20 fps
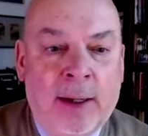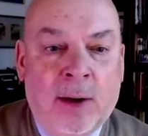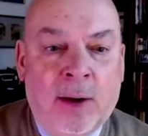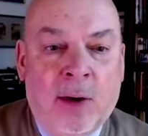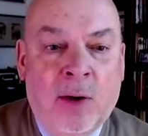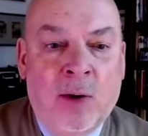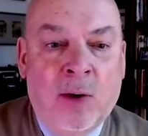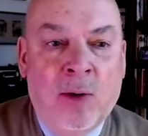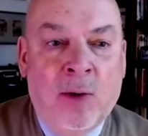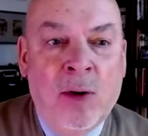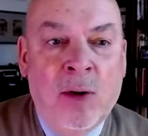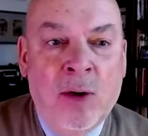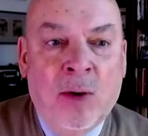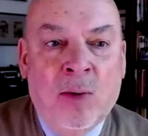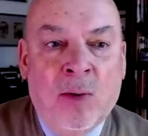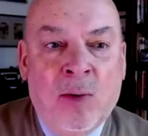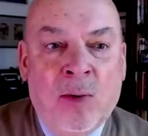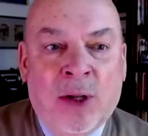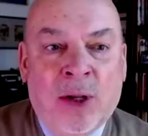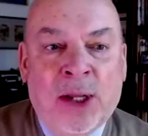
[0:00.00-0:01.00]
So
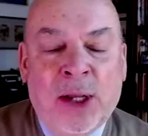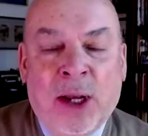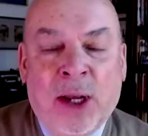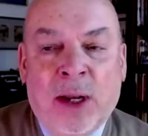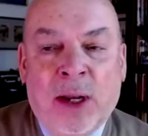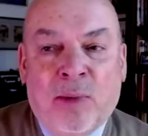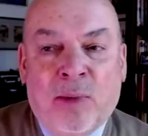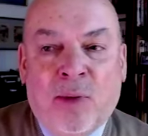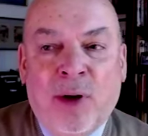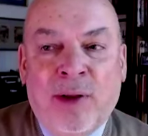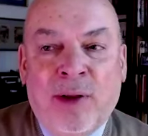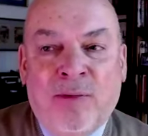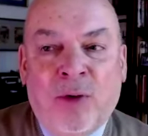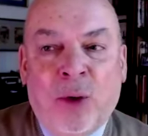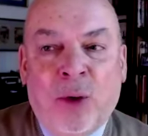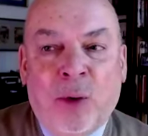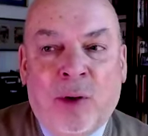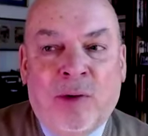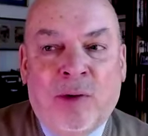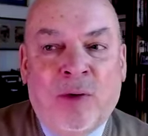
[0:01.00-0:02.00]
we're seeing a
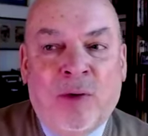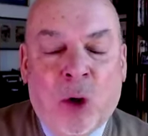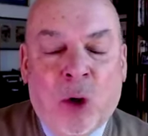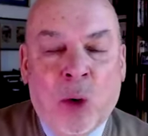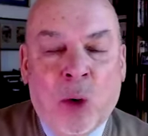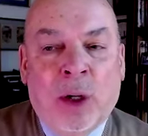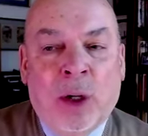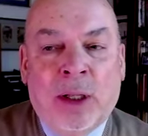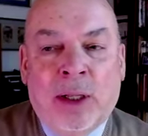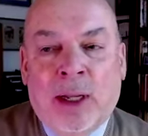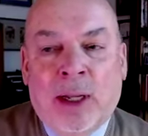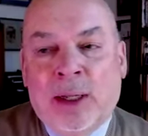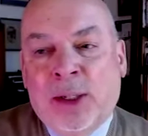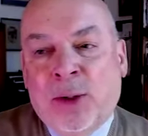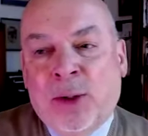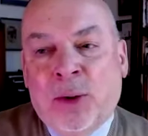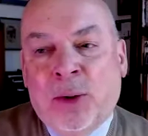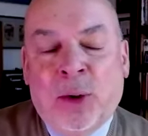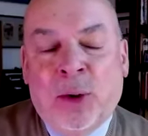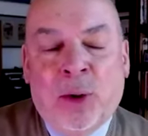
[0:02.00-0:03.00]
preview of a court that's
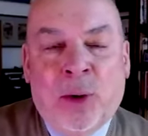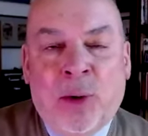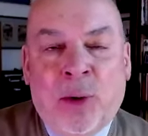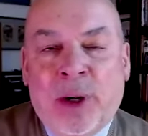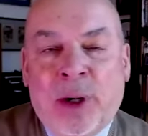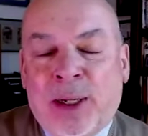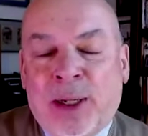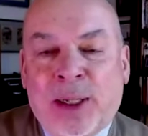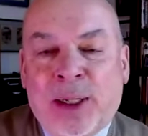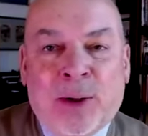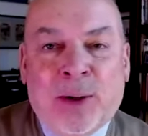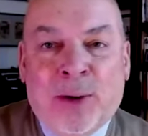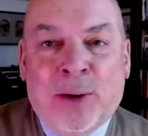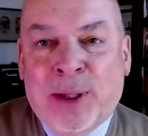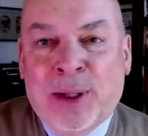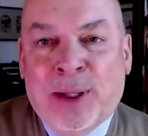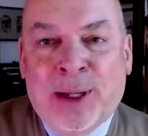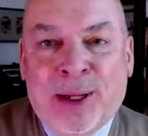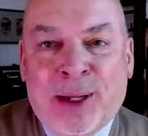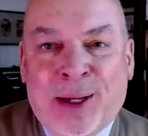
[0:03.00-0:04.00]
going to agree on
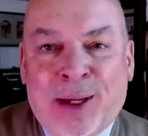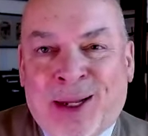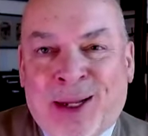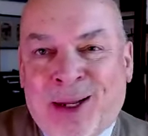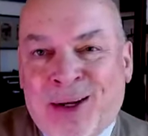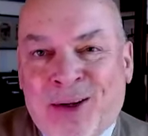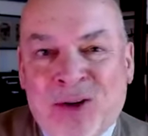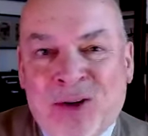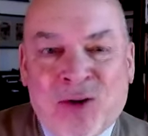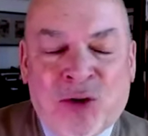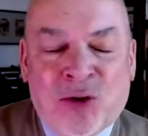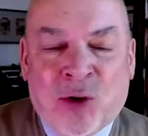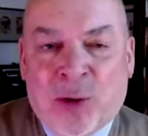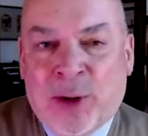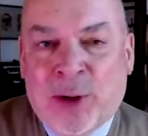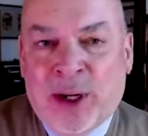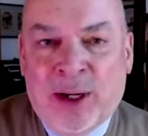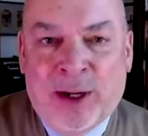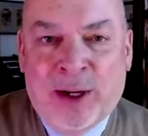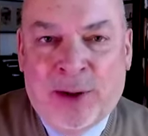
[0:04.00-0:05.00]
certain things and
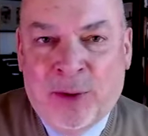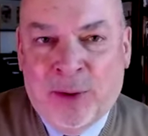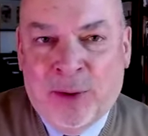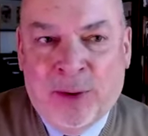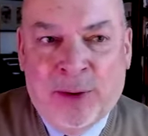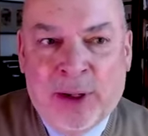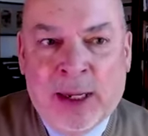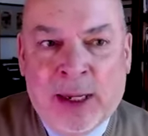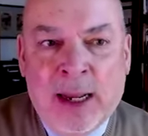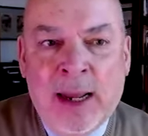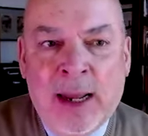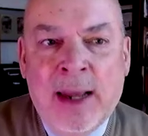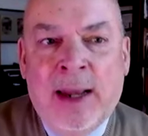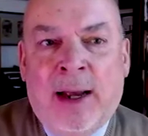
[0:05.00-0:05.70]
disagree on others.